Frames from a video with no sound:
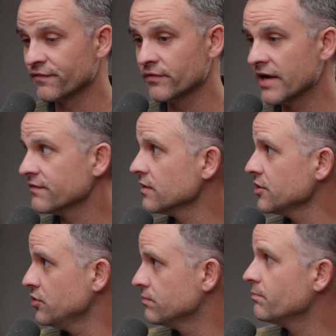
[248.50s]
forever.
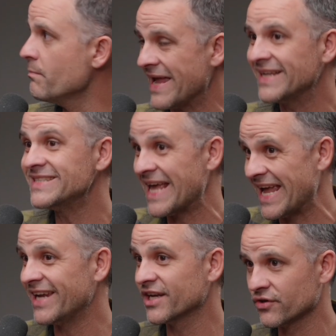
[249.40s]
You
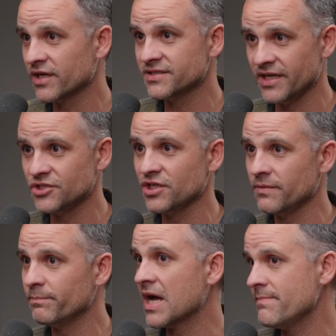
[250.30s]
maintain
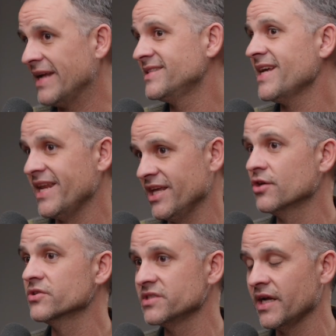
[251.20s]
accreditation by mm-hmm. maintaining
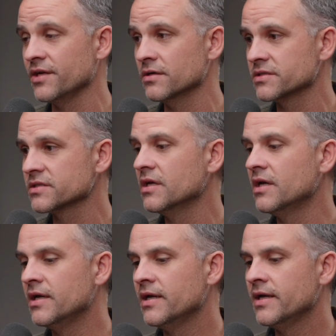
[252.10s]
those standards.
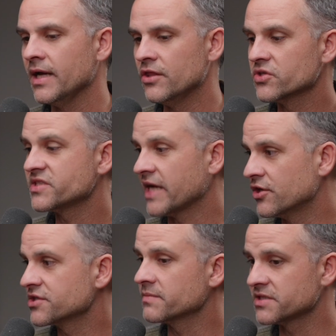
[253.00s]
And those
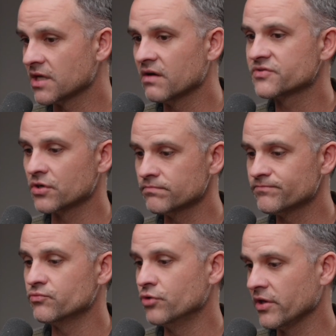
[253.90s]
standards themselves are
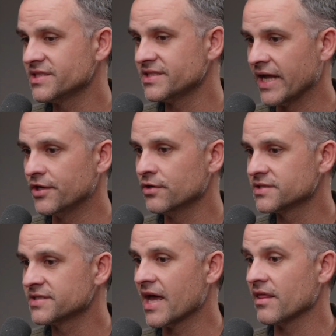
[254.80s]
really
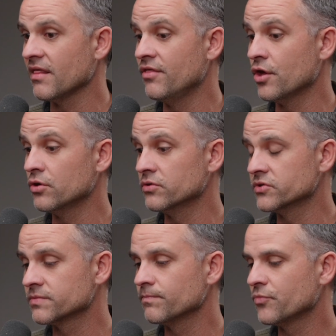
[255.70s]
standards that
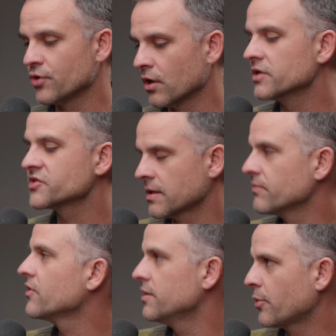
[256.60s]
those, there are
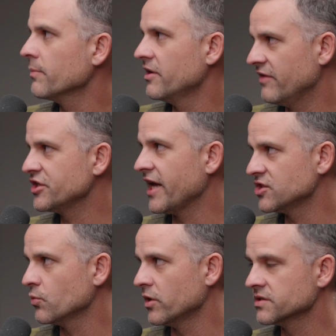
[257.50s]
some the Department of
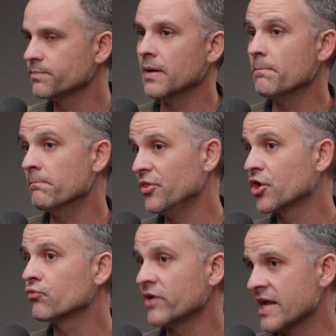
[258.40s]
Education ones, but the
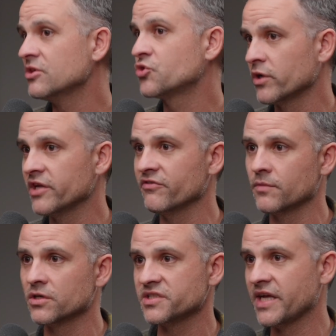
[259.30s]
grand majority of
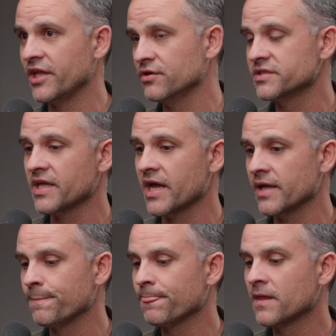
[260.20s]
them are standards that